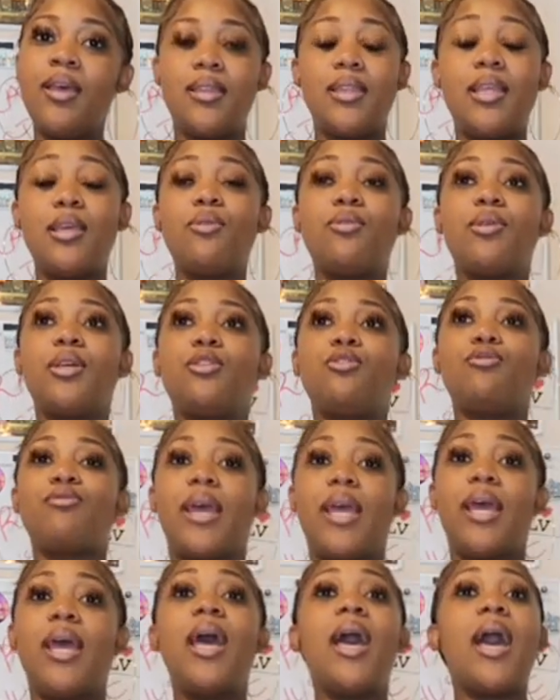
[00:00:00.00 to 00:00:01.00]
they gonna get you
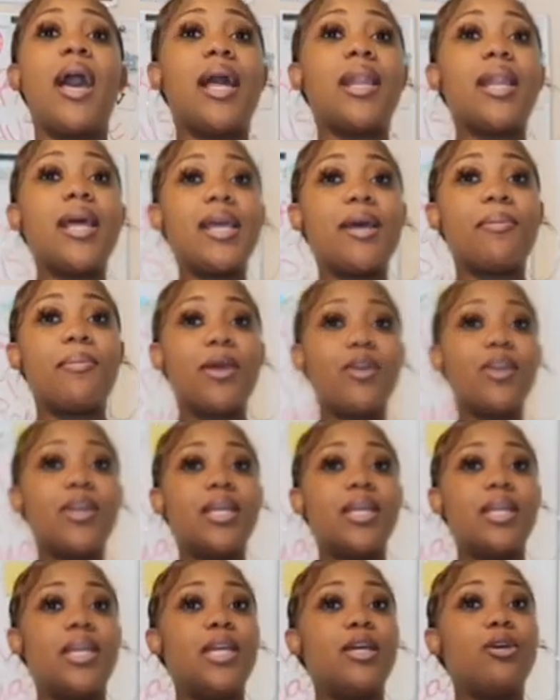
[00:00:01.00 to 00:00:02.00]
right. I like
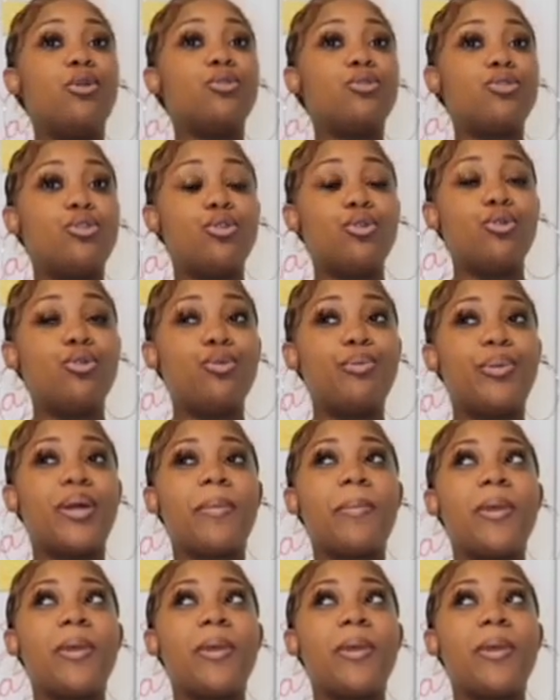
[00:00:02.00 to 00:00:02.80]
American Eagle too, but